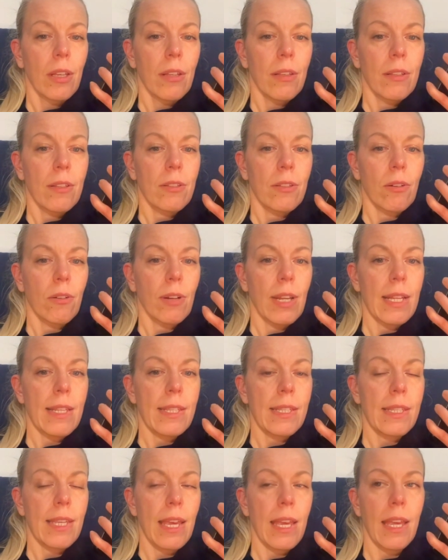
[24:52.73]
So let's
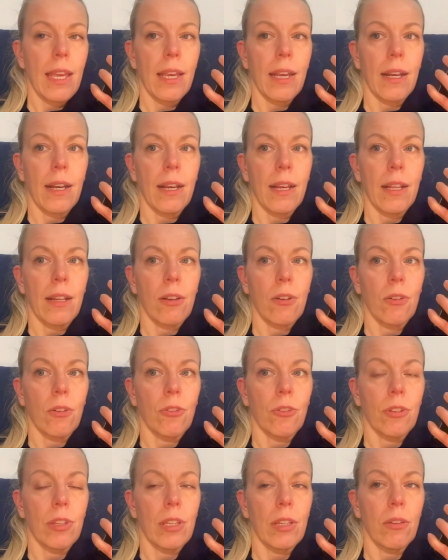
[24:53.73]
say I'll
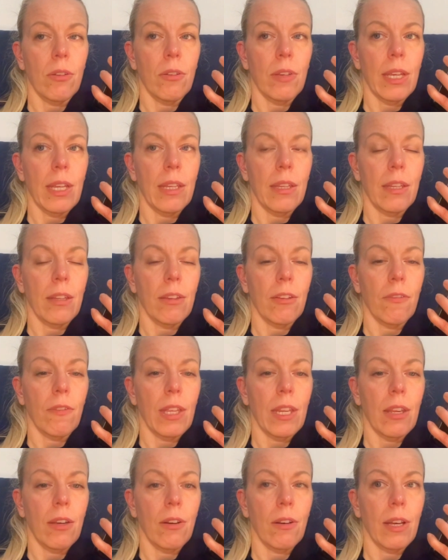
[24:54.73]
continue editing the
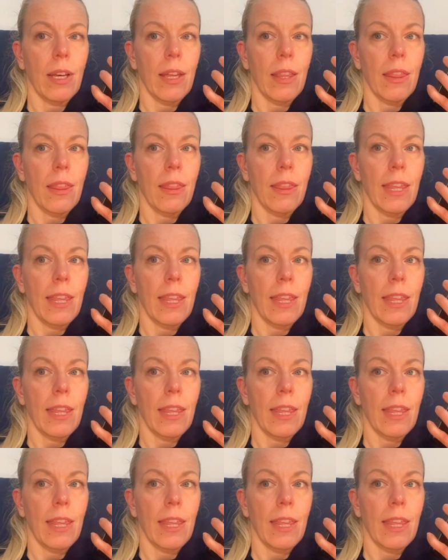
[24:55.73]
video at